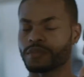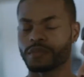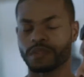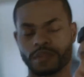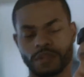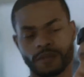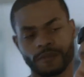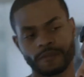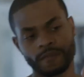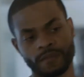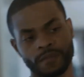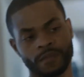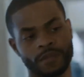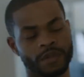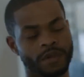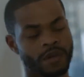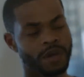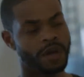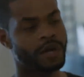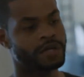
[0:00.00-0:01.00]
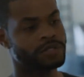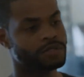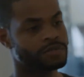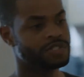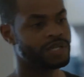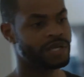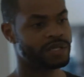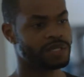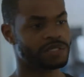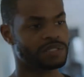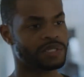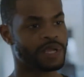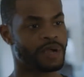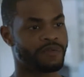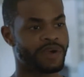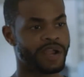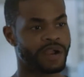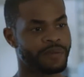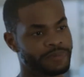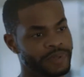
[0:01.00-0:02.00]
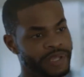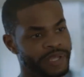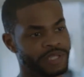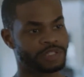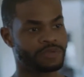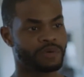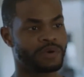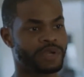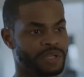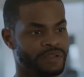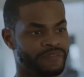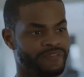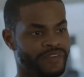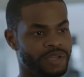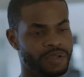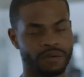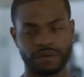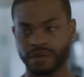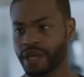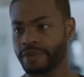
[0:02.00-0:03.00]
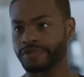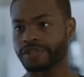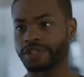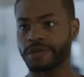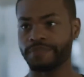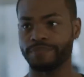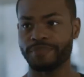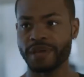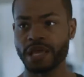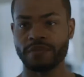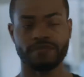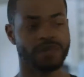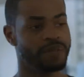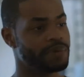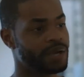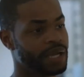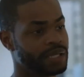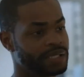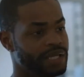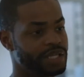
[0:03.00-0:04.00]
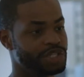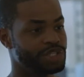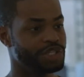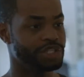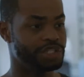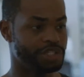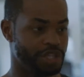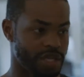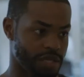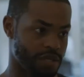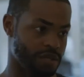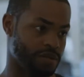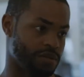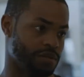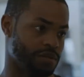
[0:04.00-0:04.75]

on down here? All right, so check this out, right? I'm playing Shorty in the video game. She beat me, but I think she cheated.